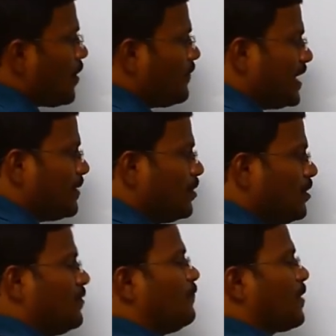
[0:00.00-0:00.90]

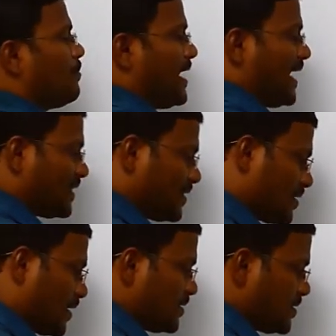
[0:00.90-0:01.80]
available from
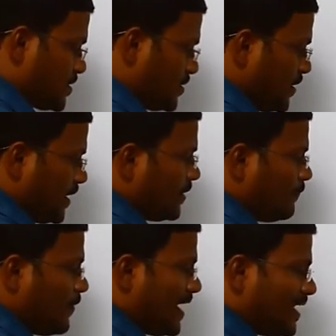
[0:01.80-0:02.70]
Earth crust
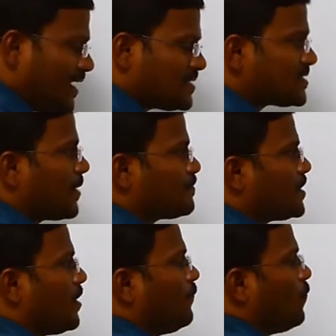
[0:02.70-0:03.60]
in various types
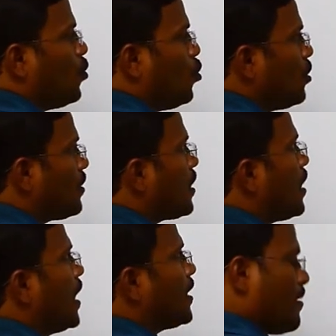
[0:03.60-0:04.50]
of ore
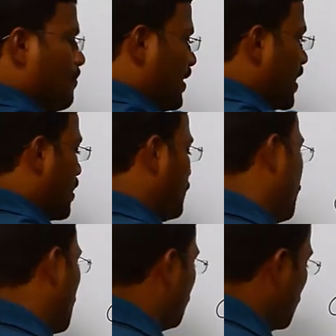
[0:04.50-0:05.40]
or mineral
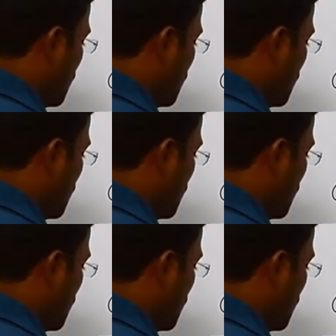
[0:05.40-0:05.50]
form.